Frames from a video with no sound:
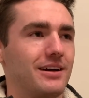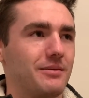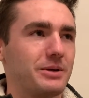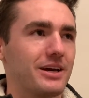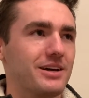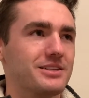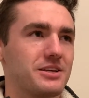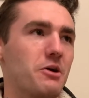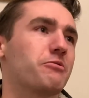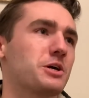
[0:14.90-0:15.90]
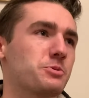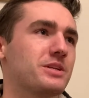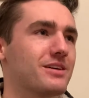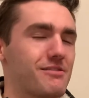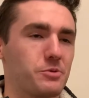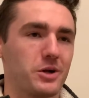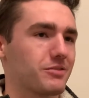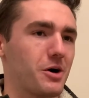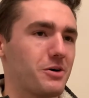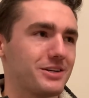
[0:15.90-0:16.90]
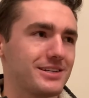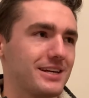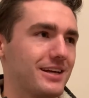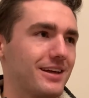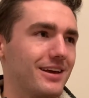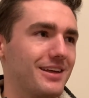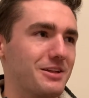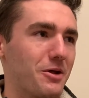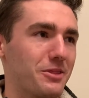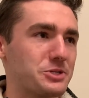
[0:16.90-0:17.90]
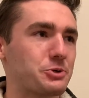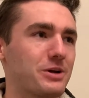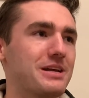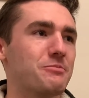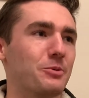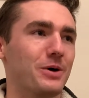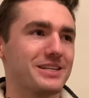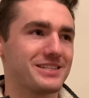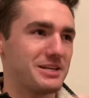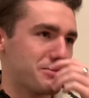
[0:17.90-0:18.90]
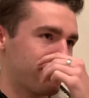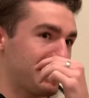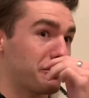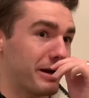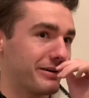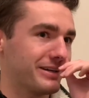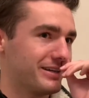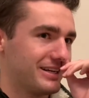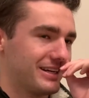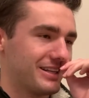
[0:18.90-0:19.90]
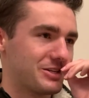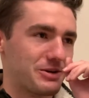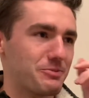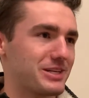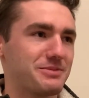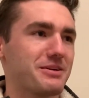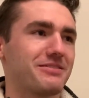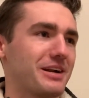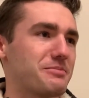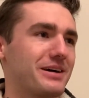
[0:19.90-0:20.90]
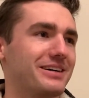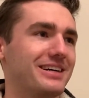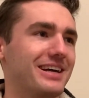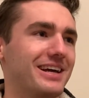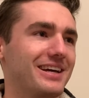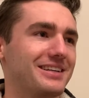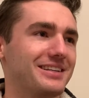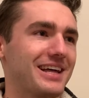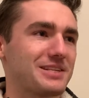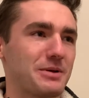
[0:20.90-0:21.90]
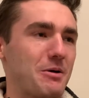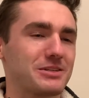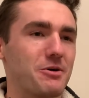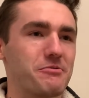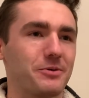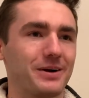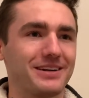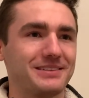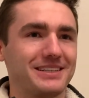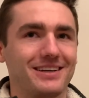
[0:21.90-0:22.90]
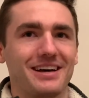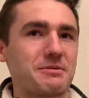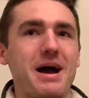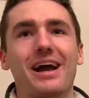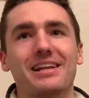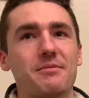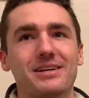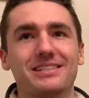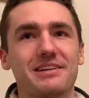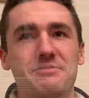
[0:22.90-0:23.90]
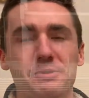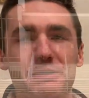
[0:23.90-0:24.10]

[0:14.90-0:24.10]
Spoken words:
because freshman and sophomore year of college, the dream was to be a fighter pilot. The dream was to be a fighter pilot, and that's what I was going for. Like, my academics didn't even really